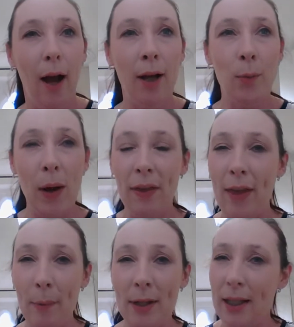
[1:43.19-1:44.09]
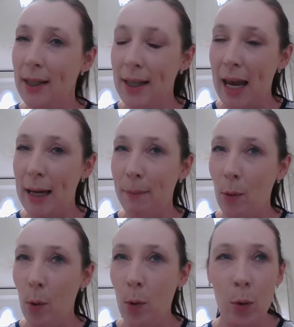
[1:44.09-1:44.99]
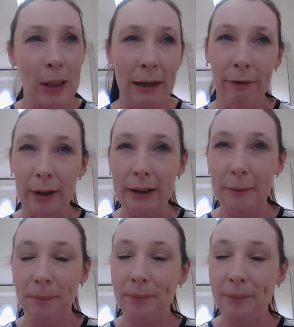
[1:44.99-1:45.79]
and whether that was the same or different.